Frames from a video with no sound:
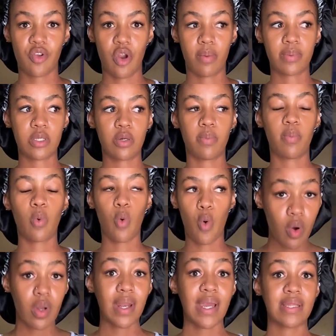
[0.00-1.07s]
crop top
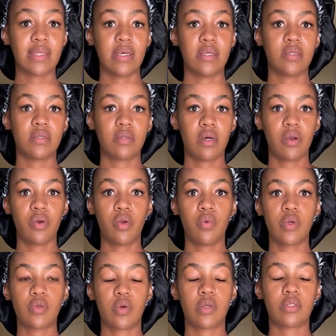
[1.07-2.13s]
or like this. I don't know
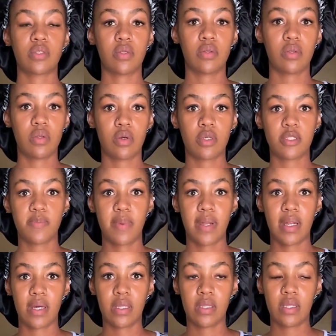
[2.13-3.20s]
which one looks
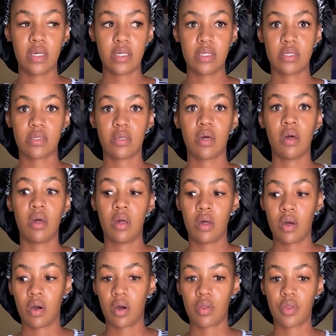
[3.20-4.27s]
better, this
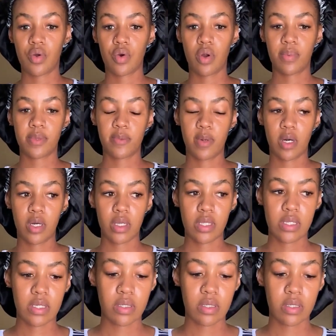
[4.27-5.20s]
or the cropped part.